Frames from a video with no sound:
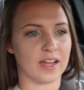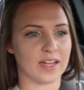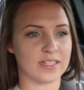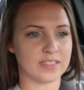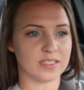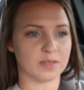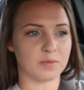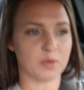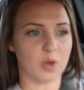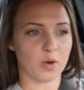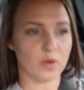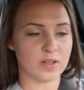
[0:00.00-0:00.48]

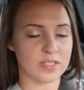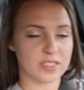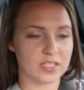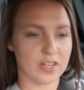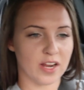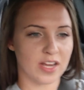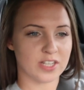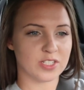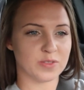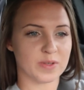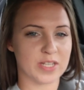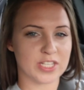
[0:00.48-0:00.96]
ended up going to
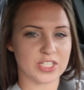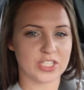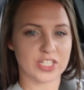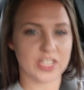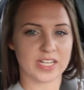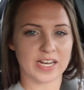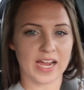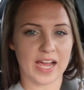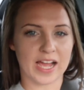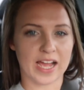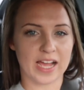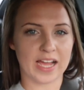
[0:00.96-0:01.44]

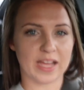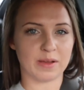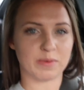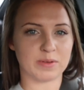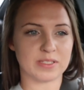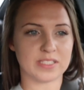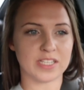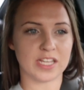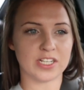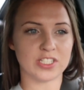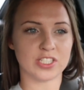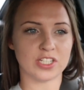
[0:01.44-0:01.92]
graduation. I
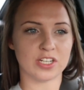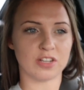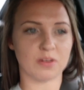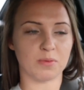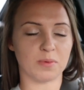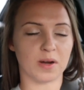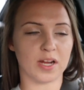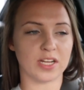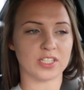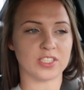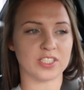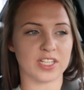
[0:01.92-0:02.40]
was such in
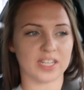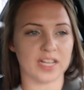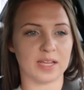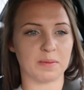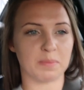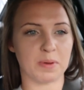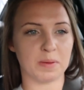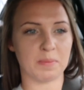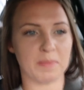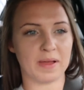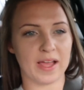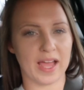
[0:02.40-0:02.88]
a rush that
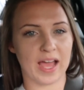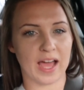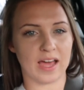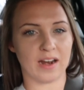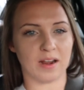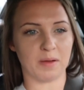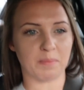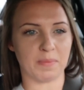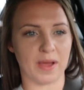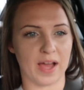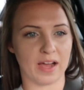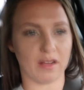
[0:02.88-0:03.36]
I put my
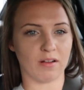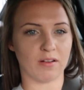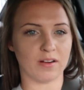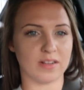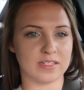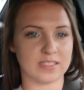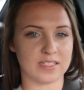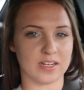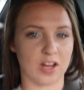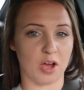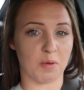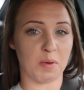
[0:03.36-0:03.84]
hat on
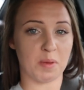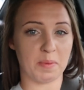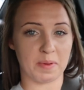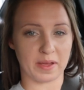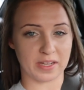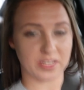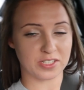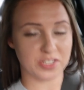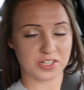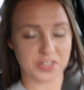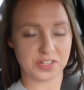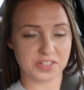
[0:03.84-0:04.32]
backwards in all my
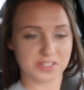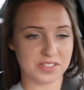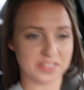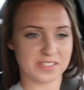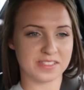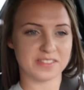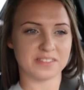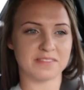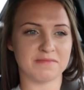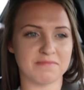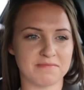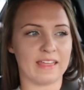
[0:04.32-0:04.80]
pictures,
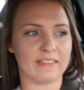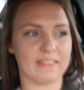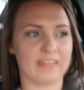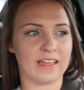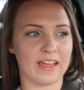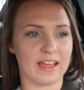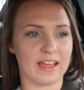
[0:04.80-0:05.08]
and